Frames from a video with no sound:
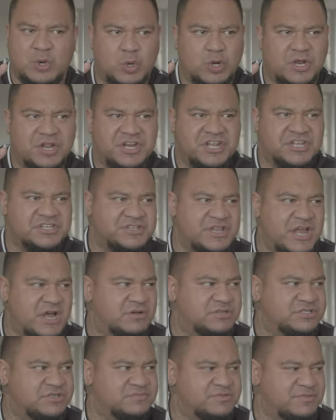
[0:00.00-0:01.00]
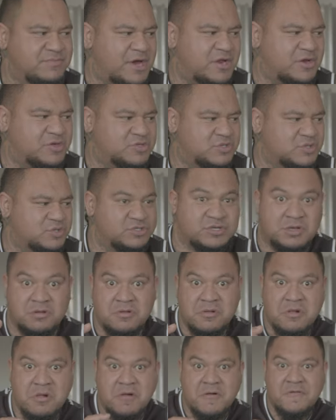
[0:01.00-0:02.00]
All it needs now is some tomato sauce.
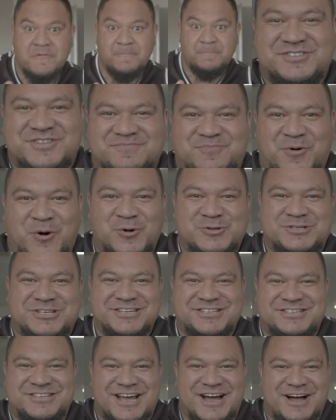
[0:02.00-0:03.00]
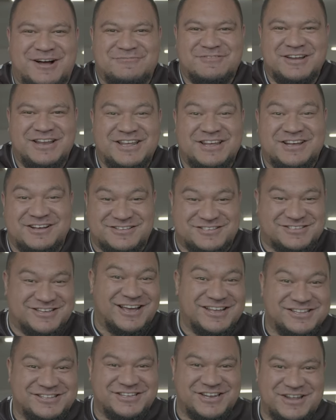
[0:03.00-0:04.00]
Most important, really
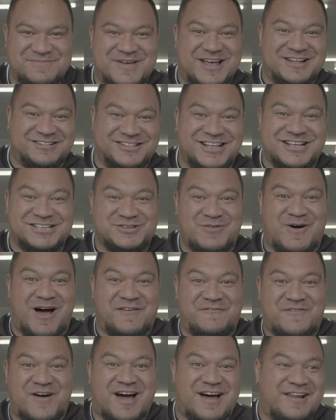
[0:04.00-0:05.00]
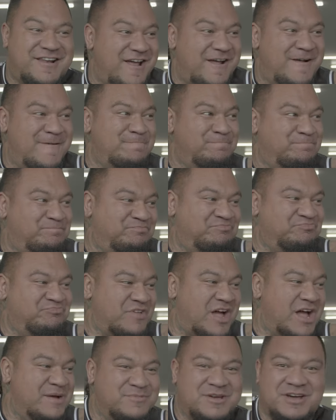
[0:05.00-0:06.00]
excited about this one, whanau.
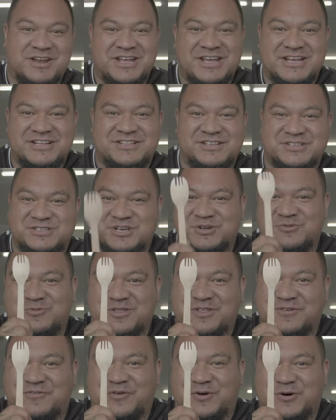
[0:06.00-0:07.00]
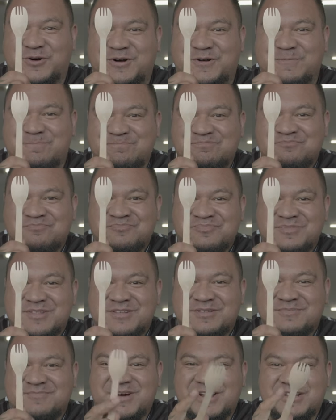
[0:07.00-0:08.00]
I'm going to eat dessert with a fork,
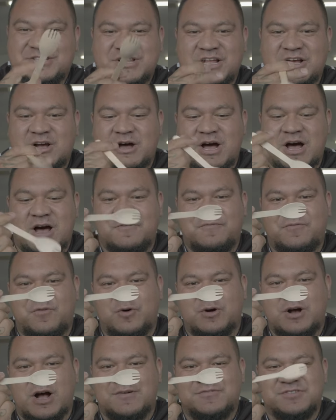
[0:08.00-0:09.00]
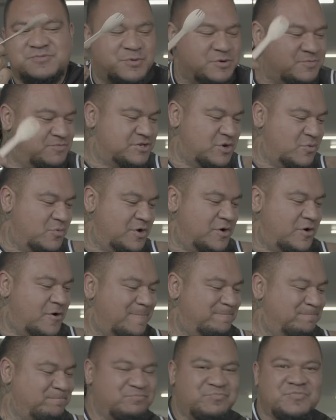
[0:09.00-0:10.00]
but it's like a half fork, half spoon, so we're
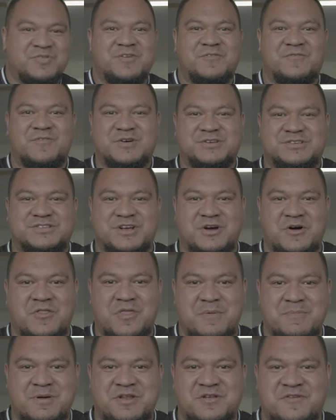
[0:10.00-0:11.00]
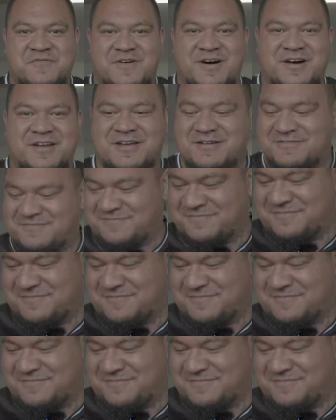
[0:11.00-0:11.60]
on. First thing on the menu, whanau.